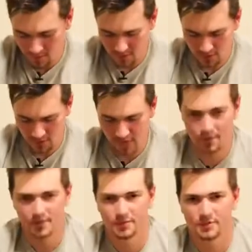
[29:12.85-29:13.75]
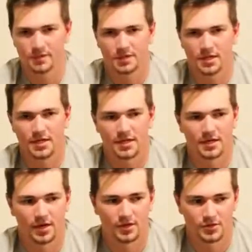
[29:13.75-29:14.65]
Now, I made the mistake.
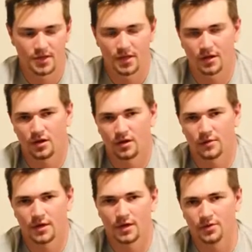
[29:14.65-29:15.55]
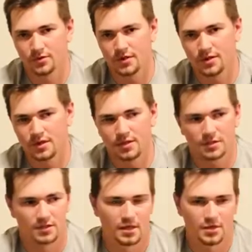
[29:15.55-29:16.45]
I was like, oh man, I don't need these
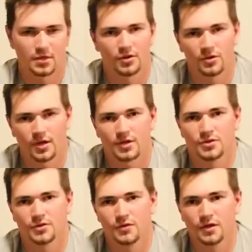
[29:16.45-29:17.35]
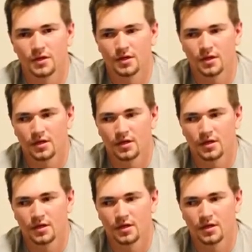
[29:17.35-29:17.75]
because I saw other guys doing it.